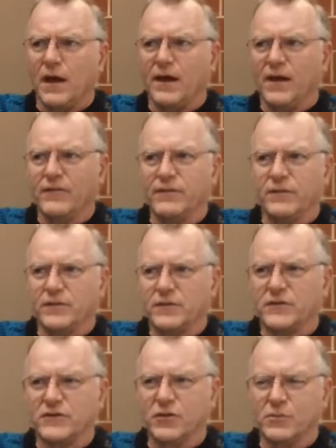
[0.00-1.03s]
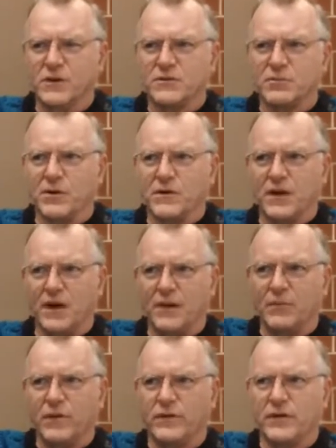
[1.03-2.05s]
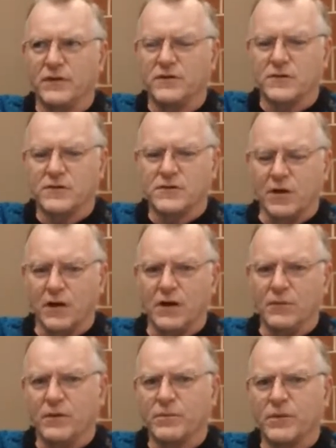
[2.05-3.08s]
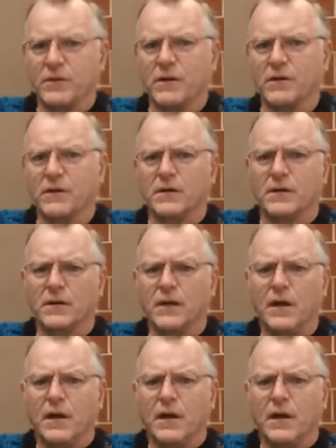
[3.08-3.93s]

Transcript: I have so much more time with kids that are struggling with material.